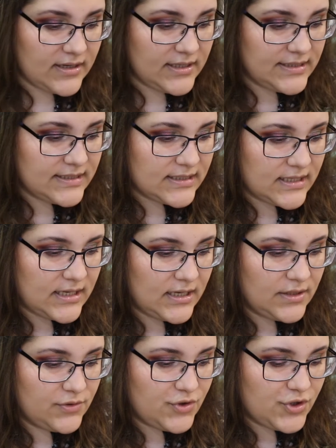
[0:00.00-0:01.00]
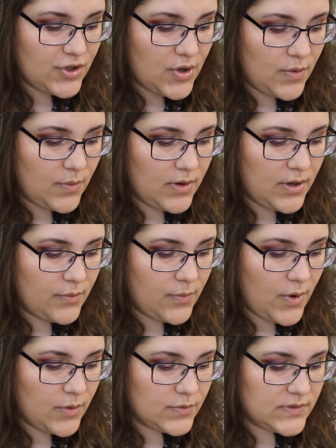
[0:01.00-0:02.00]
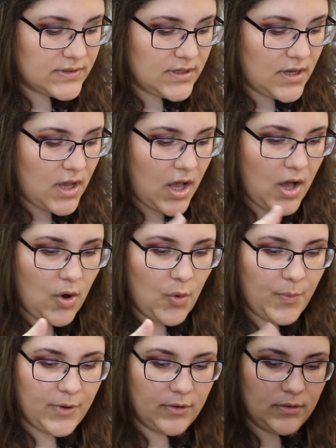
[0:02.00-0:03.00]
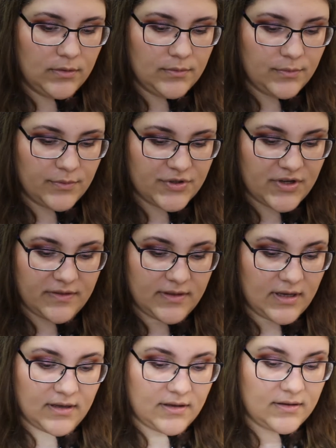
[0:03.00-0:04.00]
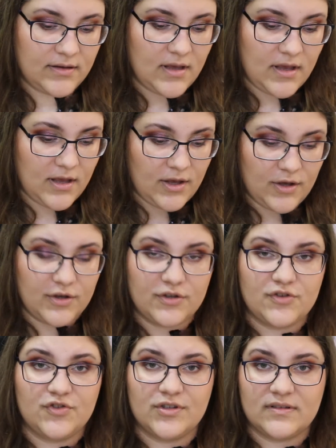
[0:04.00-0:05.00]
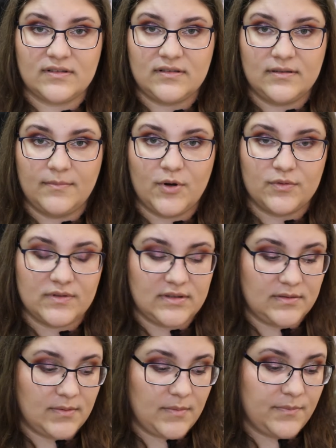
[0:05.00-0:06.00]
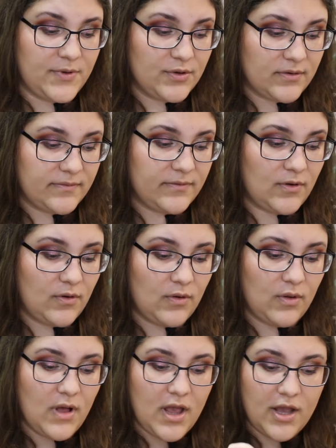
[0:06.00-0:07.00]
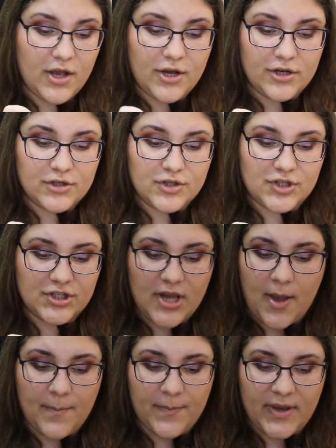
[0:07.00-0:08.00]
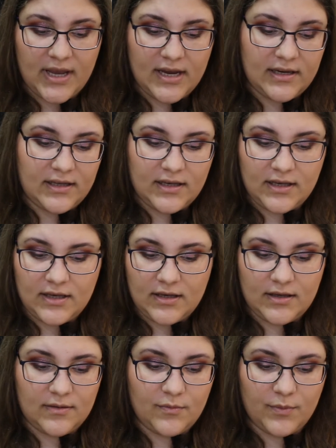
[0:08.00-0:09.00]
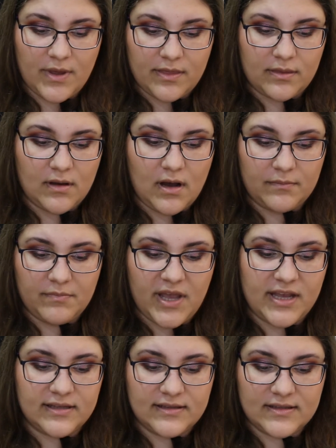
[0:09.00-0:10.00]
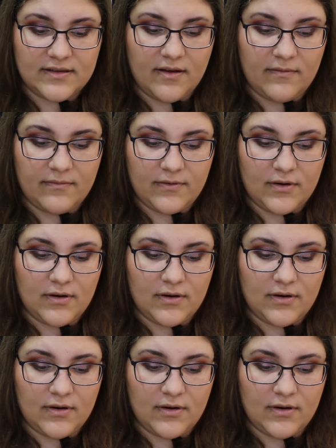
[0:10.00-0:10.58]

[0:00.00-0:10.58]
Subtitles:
is Skin Show Rose Opal, which I think is just the most beautiful champagne-y with hints of